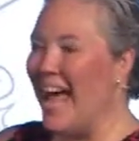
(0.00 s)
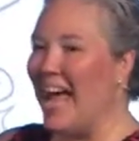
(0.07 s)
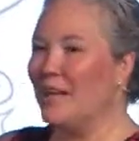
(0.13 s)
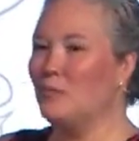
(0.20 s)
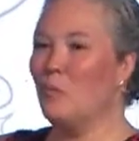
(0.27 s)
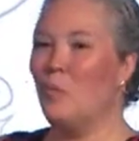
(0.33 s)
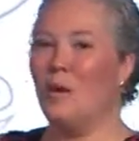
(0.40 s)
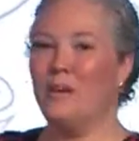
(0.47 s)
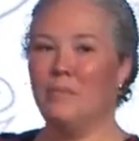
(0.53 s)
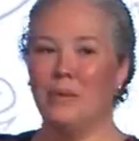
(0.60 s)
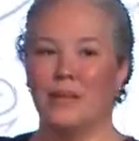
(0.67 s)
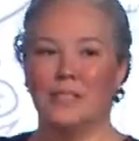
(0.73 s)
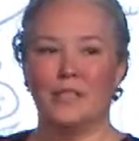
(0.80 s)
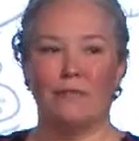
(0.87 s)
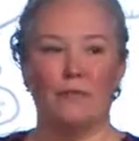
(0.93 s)

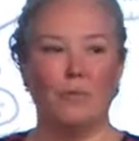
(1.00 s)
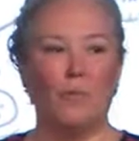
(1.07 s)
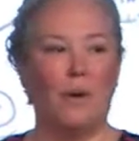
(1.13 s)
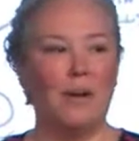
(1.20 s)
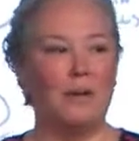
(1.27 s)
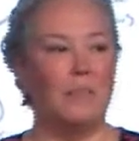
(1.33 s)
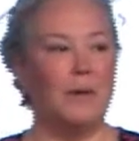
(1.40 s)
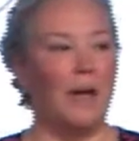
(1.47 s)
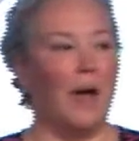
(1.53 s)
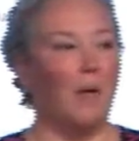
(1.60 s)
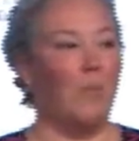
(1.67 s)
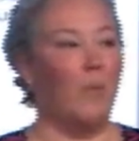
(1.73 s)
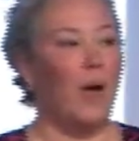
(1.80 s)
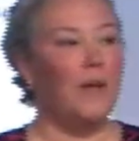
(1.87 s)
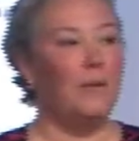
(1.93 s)
At-one-ment, if we want to be
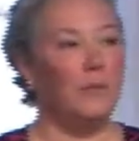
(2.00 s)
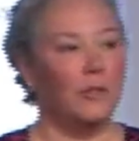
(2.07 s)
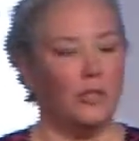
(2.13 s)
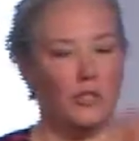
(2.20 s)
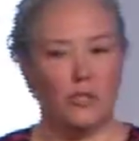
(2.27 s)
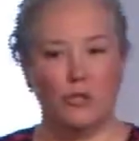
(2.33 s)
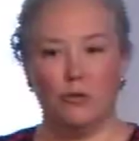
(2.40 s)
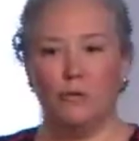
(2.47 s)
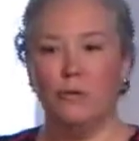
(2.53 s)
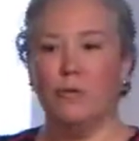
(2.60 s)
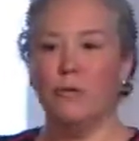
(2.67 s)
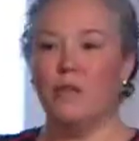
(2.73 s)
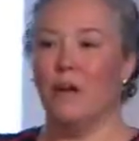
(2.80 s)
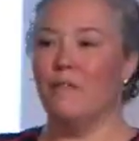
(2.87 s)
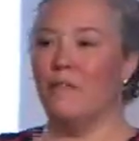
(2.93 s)
at one with the
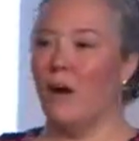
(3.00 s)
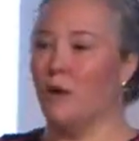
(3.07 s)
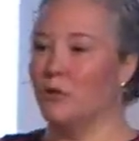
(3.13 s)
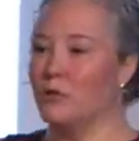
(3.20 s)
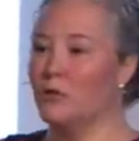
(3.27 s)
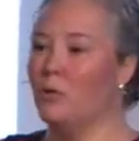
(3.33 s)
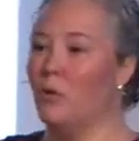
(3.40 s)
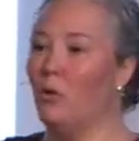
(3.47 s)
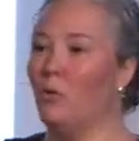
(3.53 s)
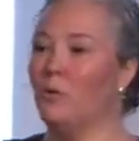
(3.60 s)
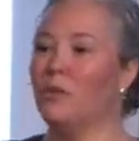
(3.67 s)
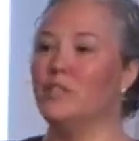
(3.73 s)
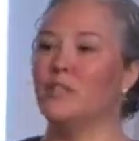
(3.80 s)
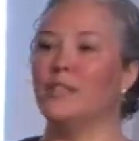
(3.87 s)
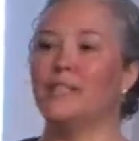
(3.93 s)
truth of our soul,
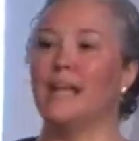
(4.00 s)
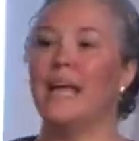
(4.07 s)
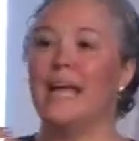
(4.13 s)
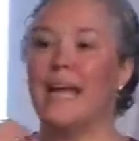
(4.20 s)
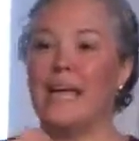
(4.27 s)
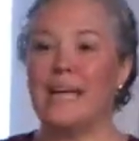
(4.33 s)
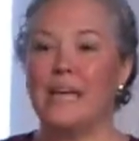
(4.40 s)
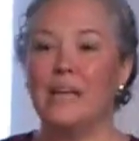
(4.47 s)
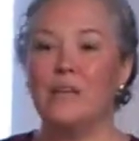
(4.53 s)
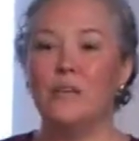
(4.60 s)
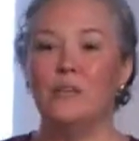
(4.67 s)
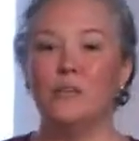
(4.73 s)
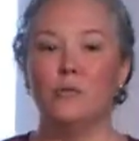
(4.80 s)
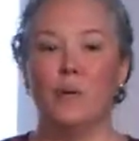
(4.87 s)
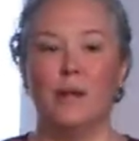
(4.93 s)
which is
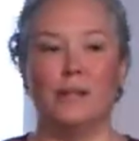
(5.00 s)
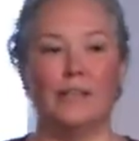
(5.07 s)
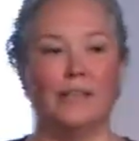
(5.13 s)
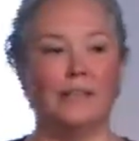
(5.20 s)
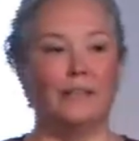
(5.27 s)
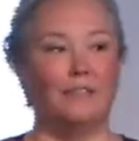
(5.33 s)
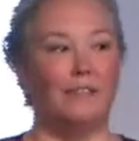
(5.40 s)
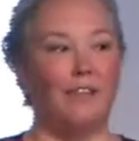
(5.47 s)
indwelling